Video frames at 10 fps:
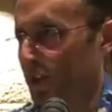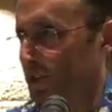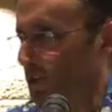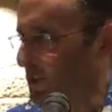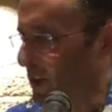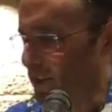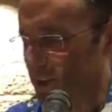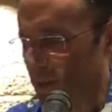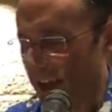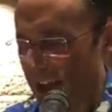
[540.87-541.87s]
your shoes on
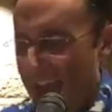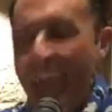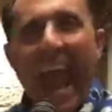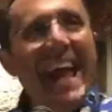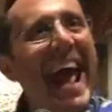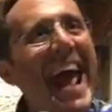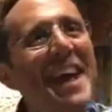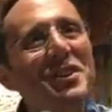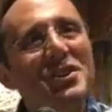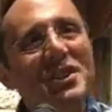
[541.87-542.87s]
this way. And I
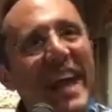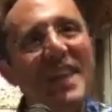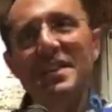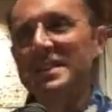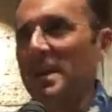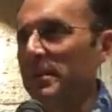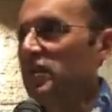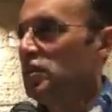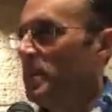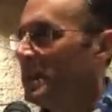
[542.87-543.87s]
understand that some of
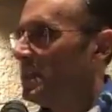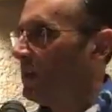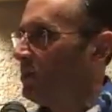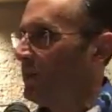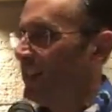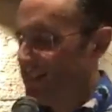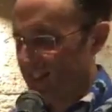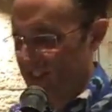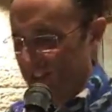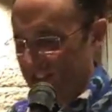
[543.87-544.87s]
you might think, well, this
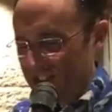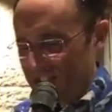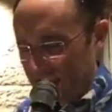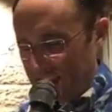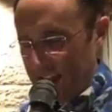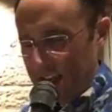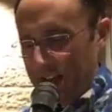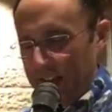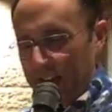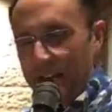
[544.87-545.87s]
is just silly,
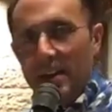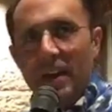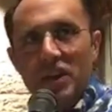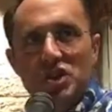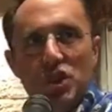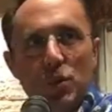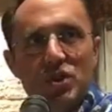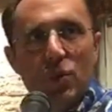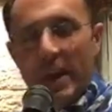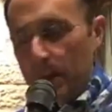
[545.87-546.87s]
a
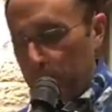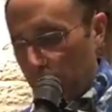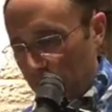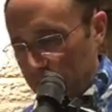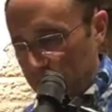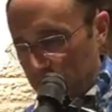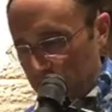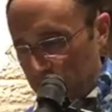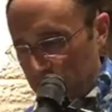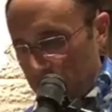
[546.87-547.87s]
Jewish way to put on
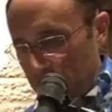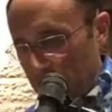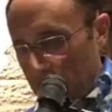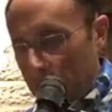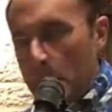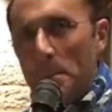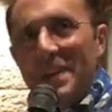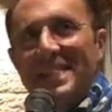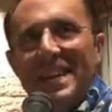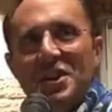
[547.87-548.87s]
shoes.
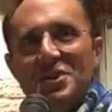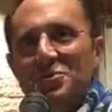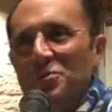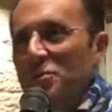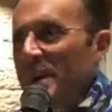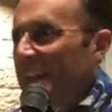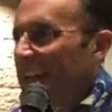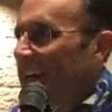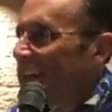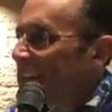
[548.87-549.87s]
But there's
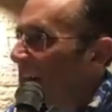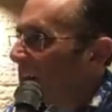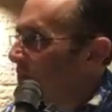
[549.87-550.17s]
really a lot